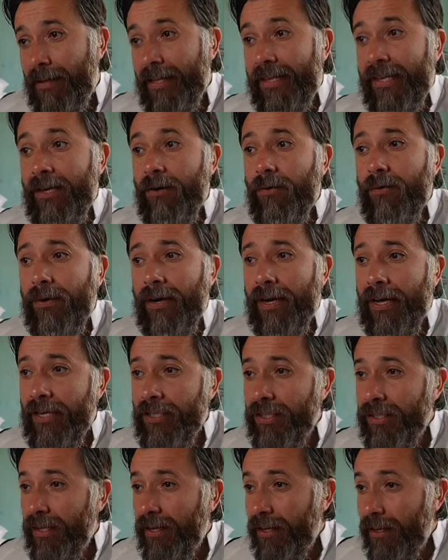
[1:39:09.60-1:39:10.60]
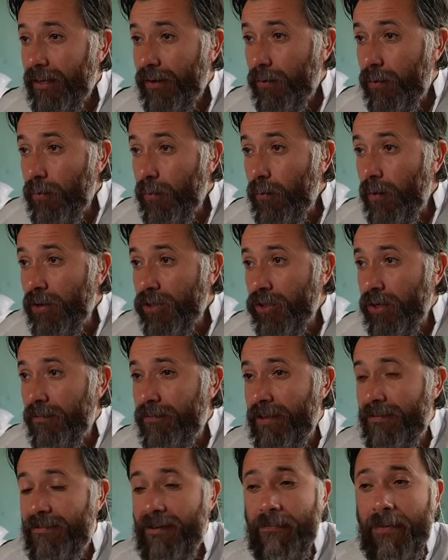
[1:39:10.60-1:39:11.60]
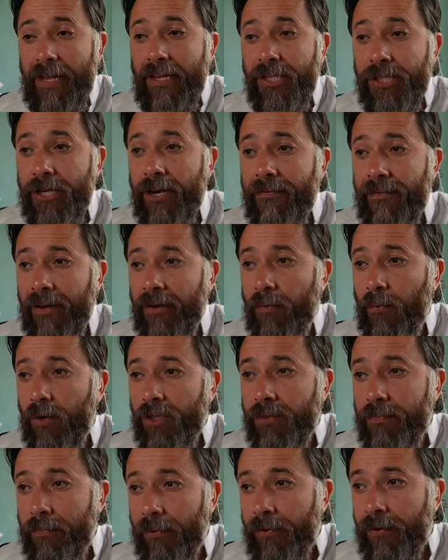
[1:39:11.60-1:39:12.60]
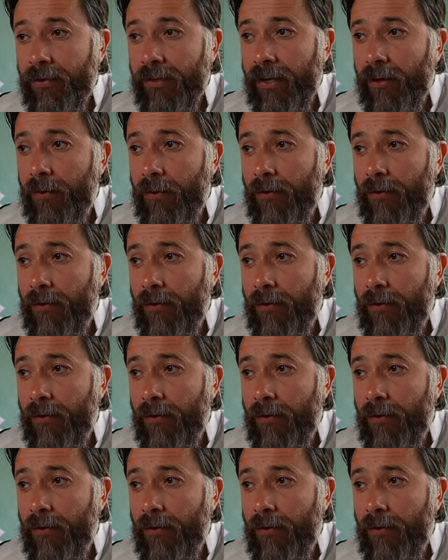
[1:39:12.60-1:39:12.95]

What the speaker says: But he who was of the female servant was born